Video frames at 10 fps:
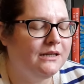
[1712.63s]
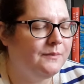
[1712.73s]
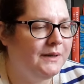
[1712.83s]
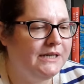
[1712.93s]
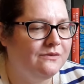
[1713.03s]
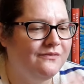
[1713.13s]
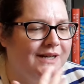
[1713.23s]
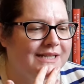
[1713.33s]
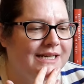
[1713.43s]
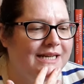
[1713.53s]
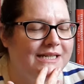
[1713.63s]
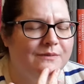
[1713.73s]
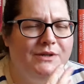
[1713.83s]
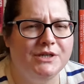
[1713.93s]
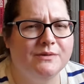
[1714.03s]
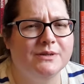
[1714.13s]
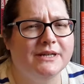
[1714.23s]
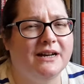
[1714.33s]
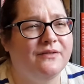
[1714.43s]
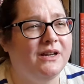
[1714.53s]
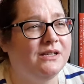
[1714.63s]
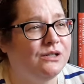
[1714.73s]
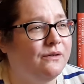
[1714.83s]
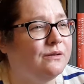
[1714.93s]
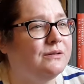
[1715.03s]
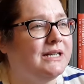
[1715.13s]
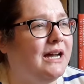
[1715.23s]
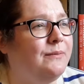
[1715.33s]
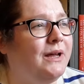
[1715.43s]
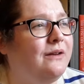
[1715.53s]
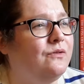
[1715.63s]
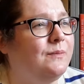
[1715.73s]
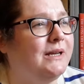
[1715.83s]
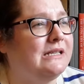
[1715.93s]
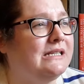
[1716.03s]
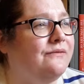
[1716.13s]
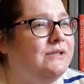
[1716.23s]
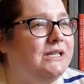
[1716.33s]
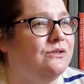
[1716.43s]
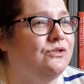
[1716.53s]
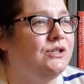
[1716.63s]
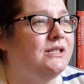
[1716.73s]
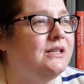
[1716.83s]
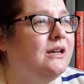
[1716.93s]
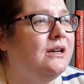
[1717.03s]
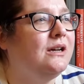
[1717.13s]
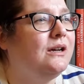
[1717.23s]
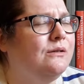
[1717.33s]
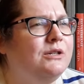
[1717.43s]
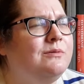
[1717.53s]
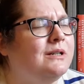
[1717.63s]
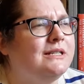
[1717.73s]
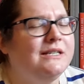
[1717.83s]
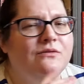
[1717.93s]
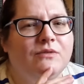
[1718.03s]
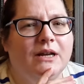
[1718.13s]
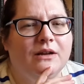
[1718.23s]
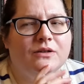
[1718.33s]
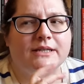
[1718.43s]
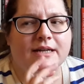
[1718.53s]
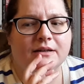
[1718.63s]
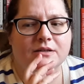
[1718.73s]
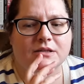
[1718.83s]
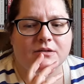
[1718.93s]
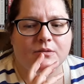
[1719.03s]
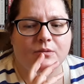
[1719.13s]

The police are investigating. We do also have a historical timeline from like the seventeen hundreds, which to be honest I didn't really understand